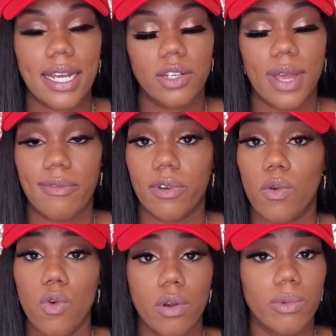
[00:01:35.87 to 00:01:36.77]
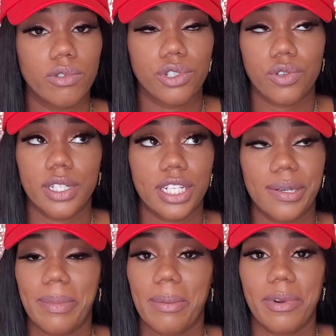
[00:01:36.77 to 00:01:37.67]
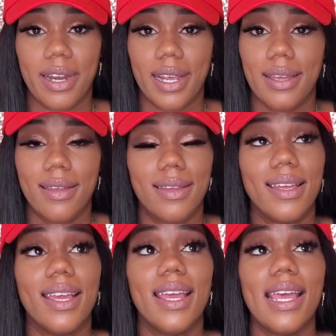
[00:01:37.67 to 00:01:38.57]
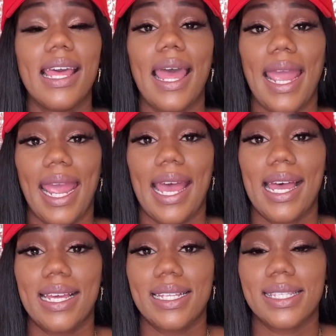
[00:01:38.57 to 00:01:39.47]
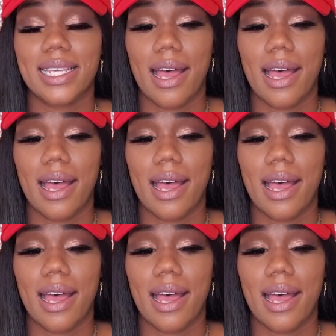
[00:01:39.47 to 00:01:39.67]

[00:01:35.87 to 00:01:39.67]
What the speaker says: I do have a horrible short-term memory, and